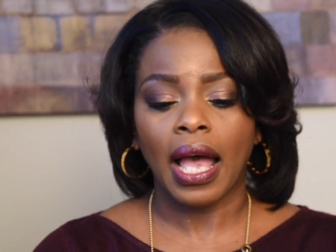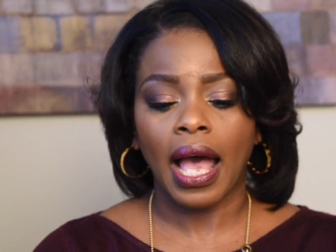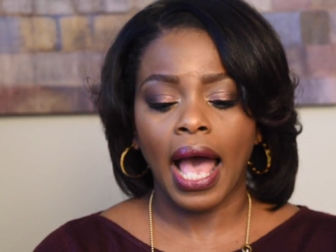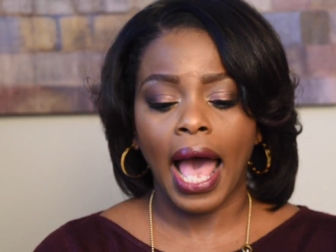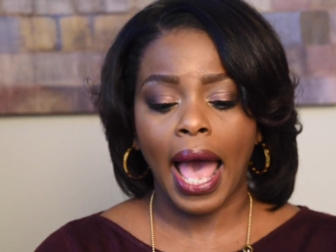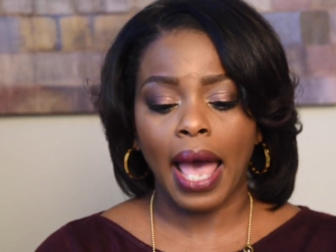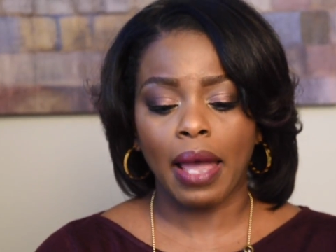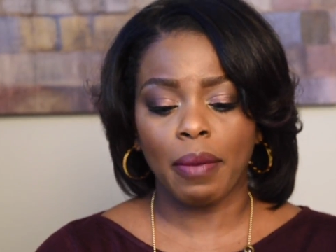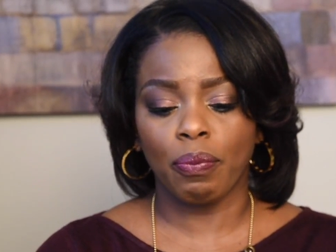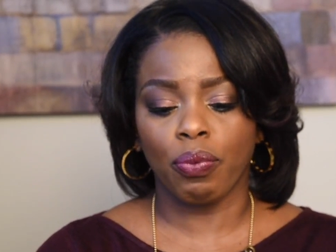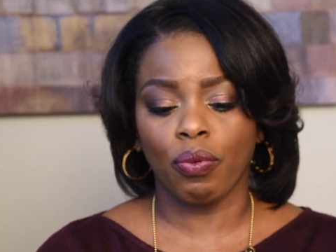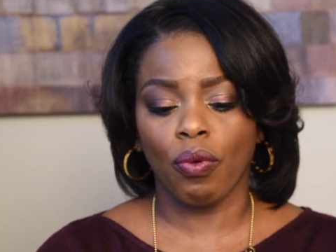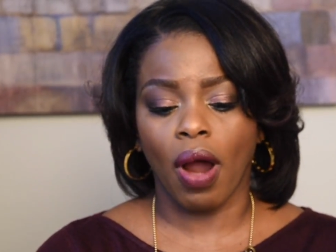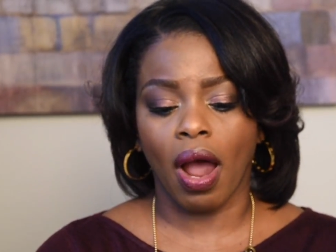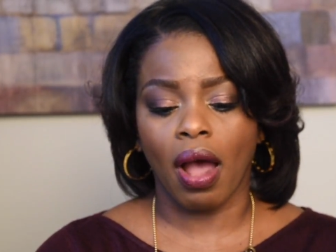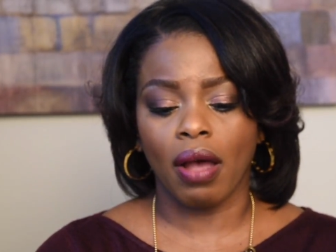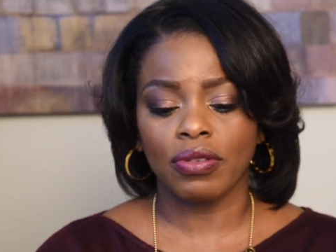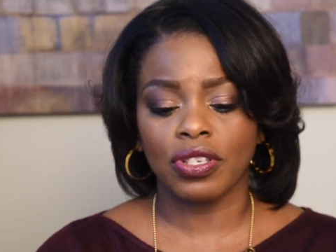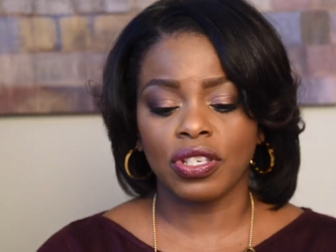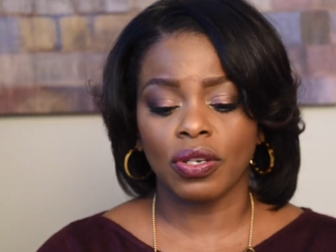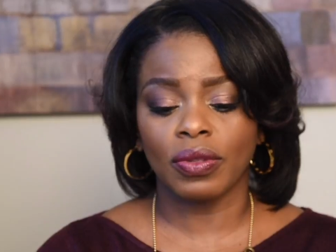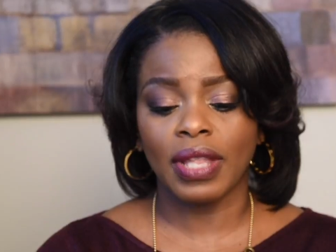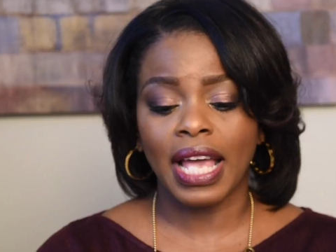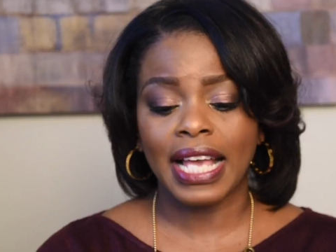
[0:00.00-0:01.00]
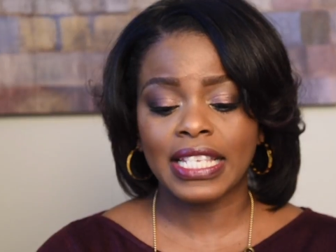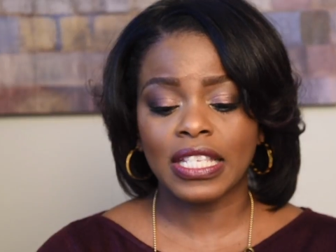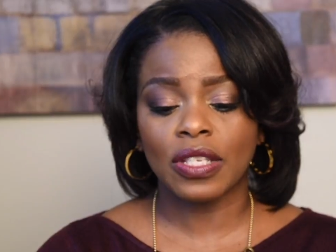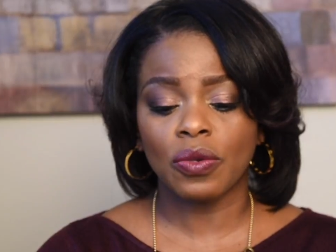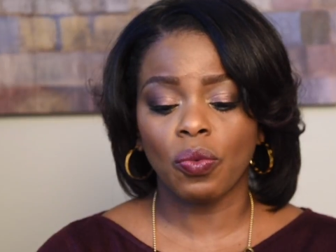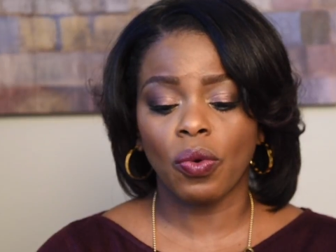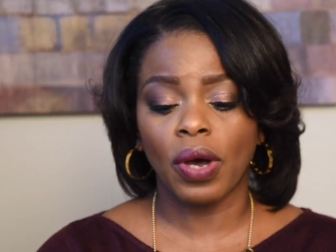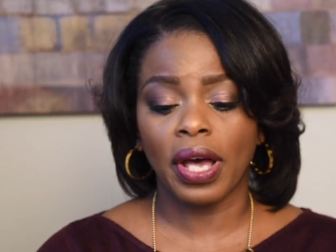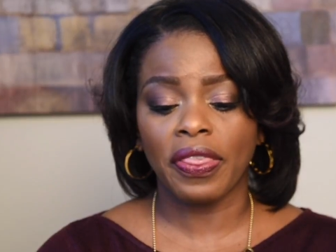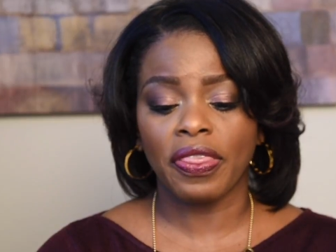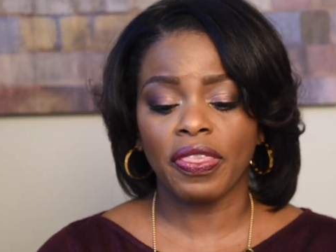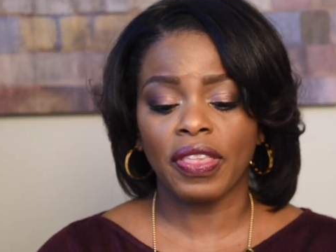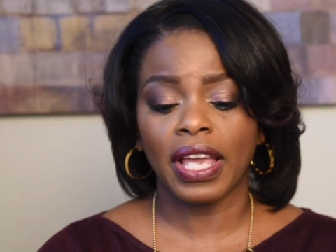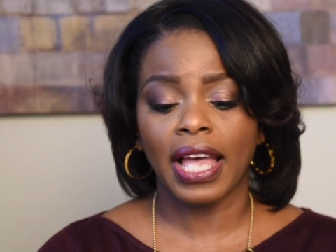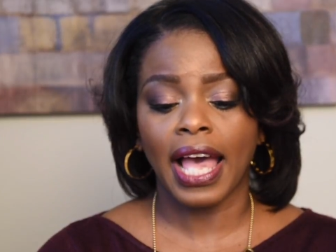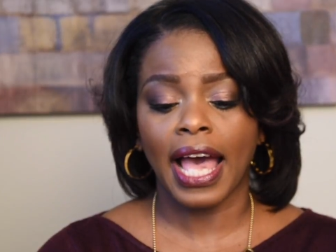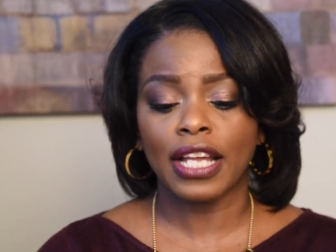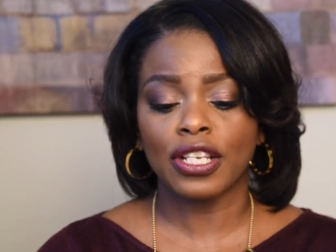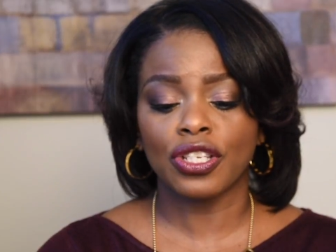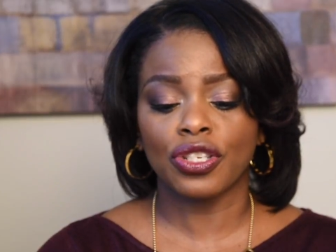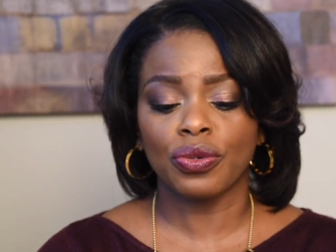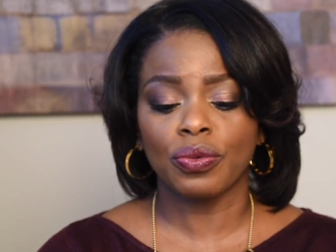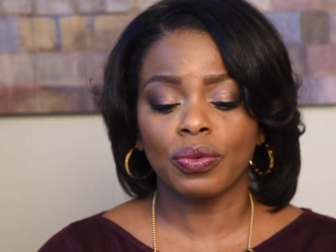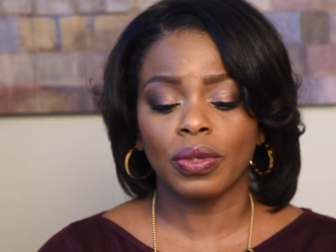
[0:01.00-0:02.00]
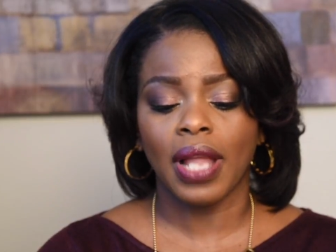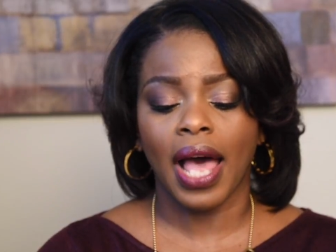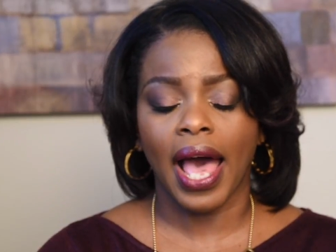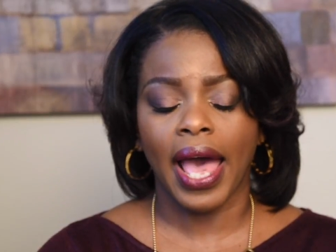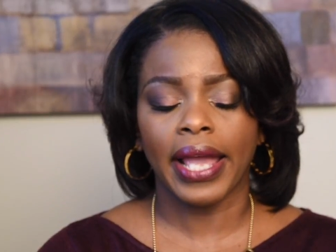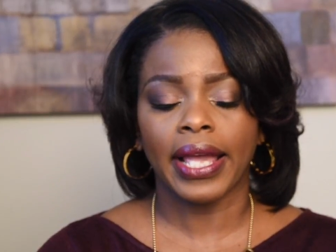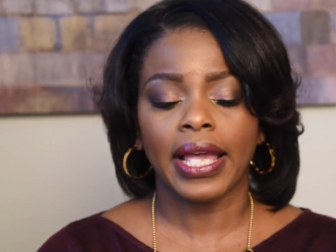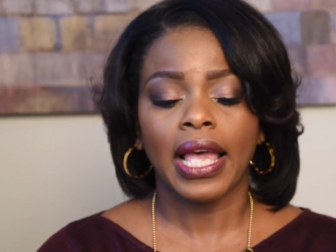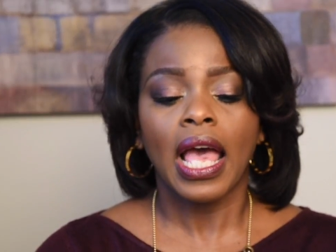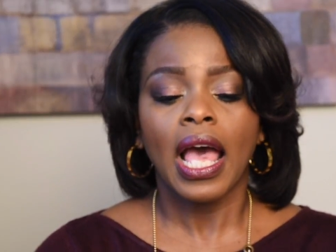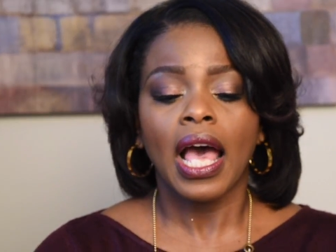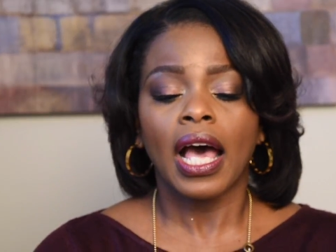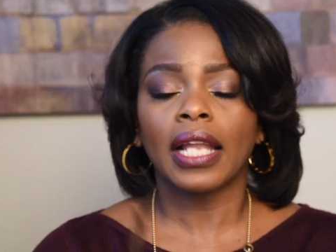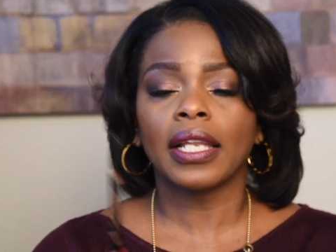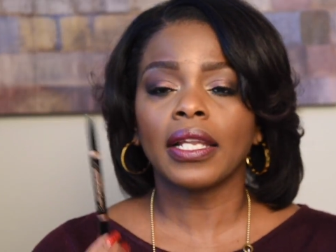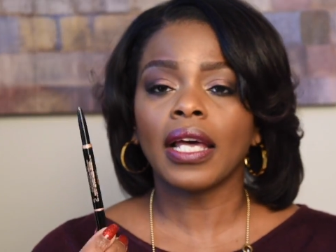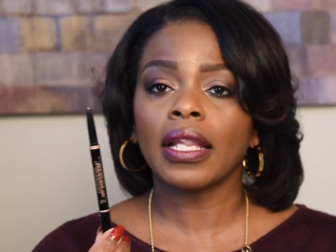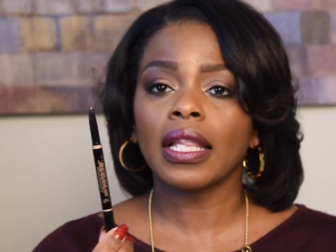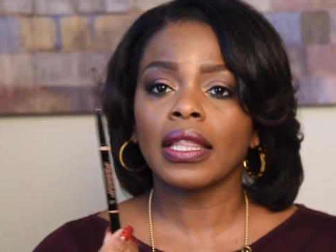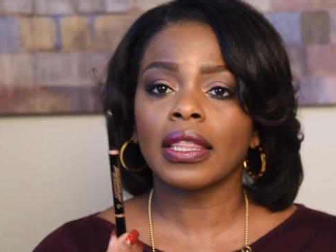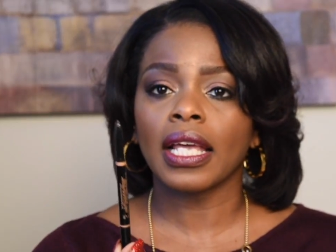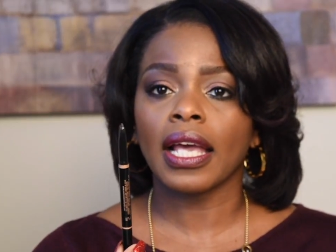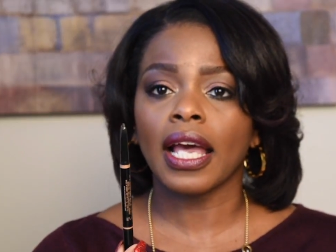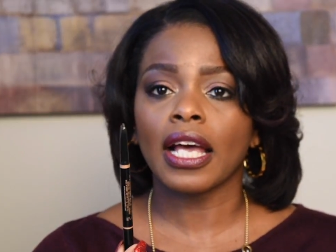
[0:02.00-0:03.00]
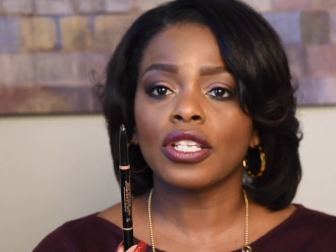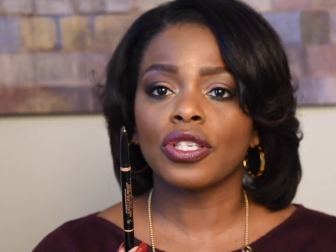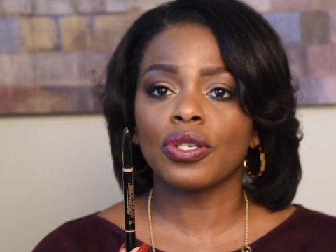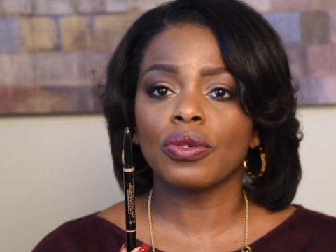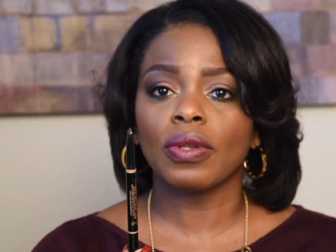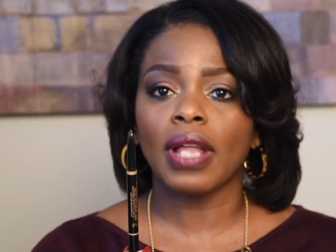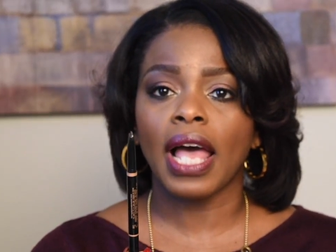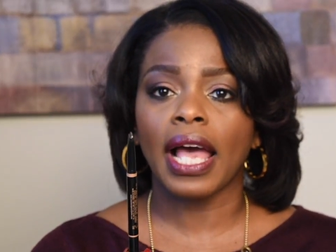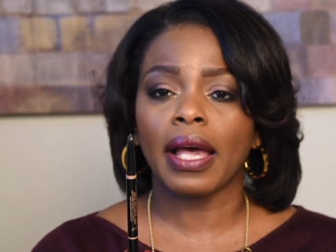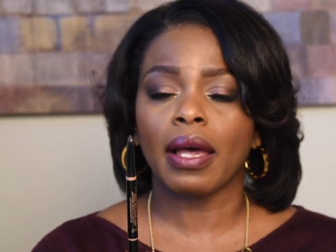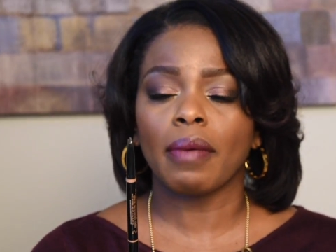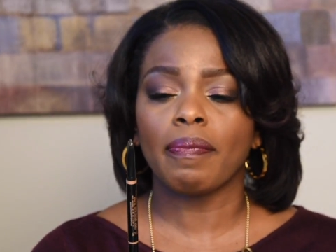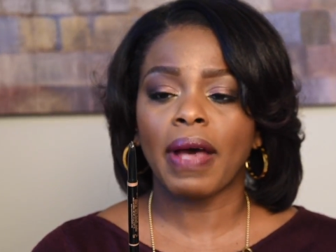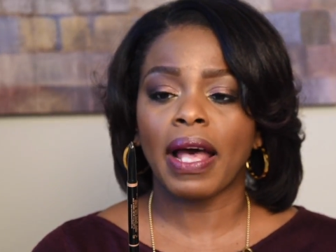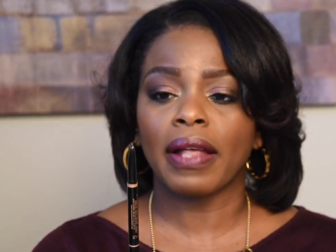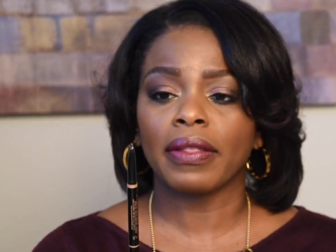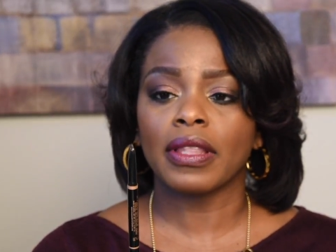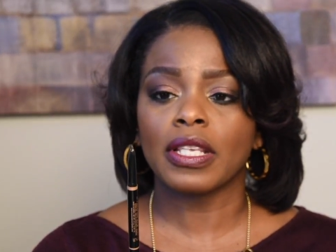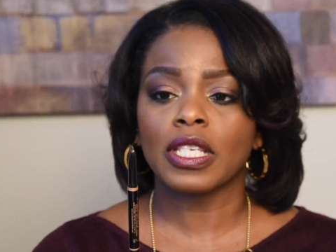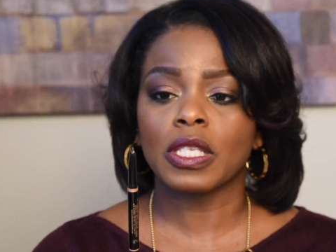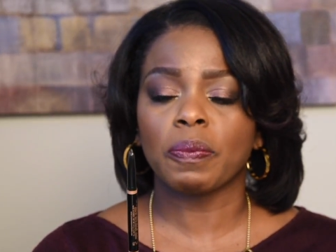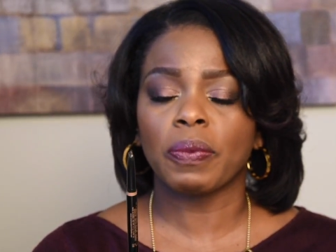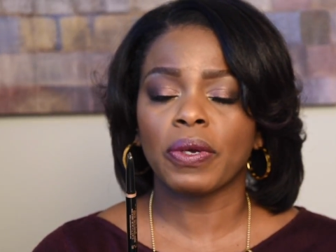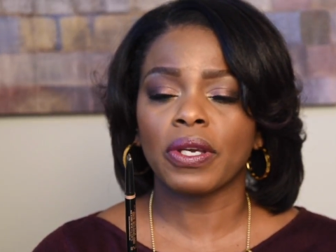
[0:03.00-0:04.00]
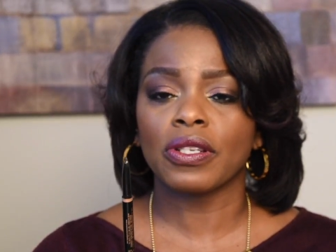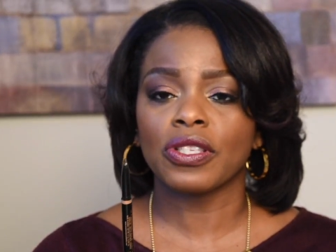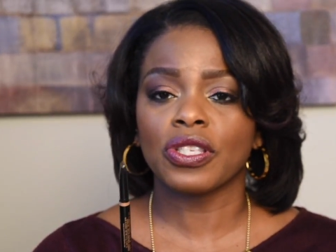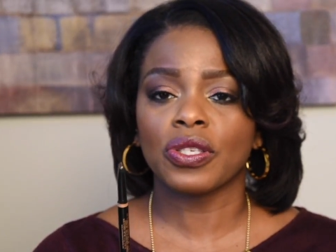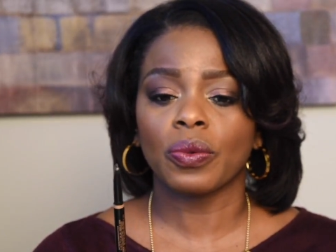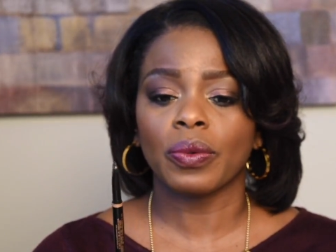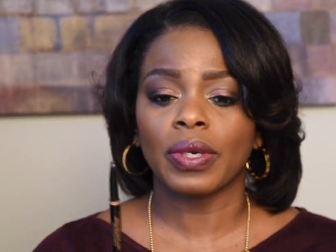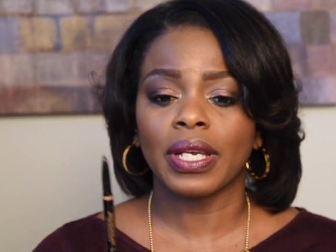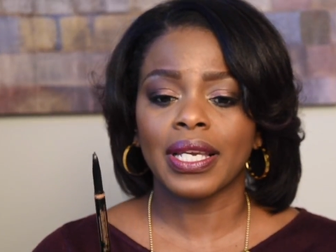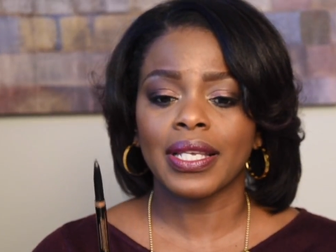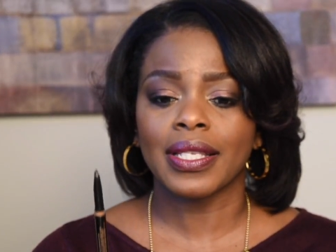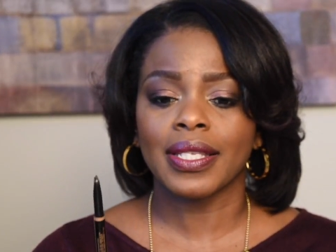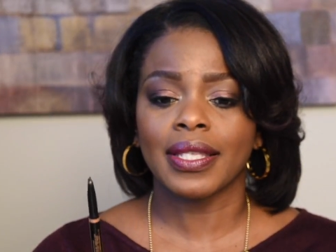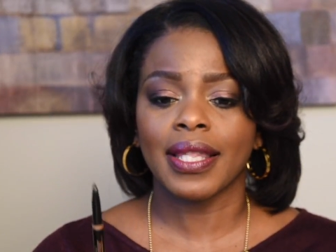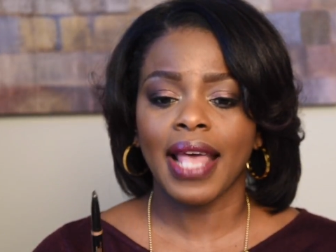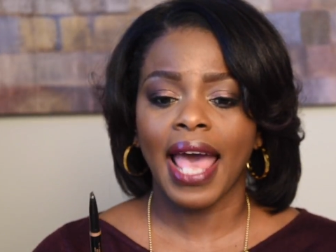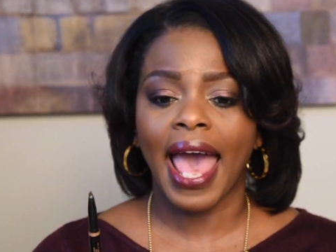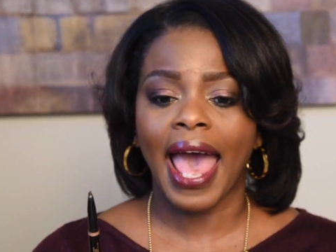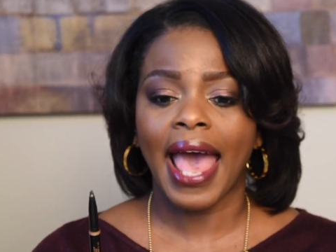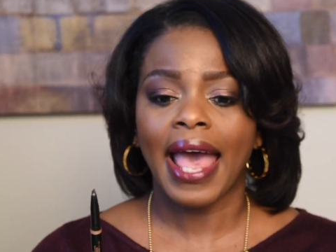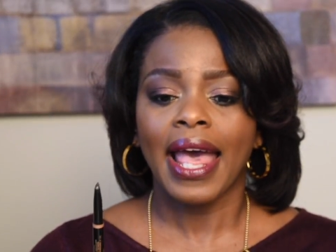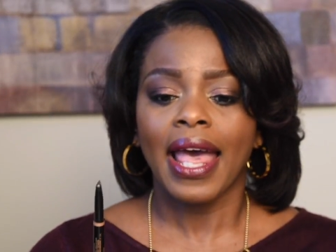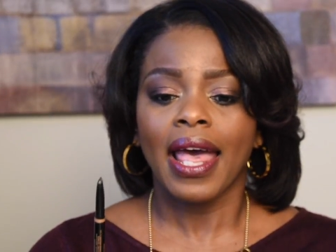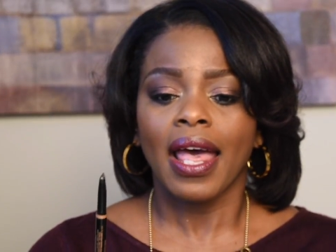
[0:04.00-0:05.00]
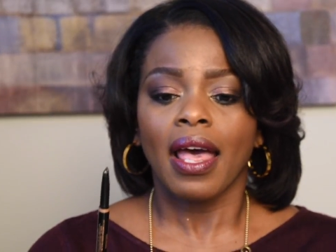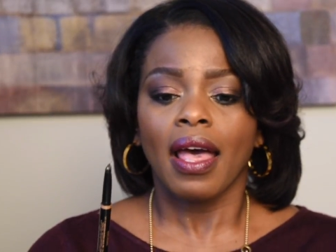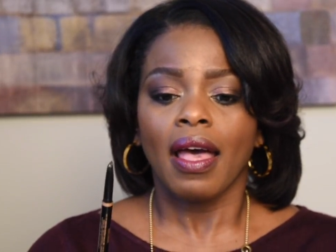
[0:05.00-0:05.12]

eyebrows. So that's the one thing I do like. Another thing I do like about this pencil is that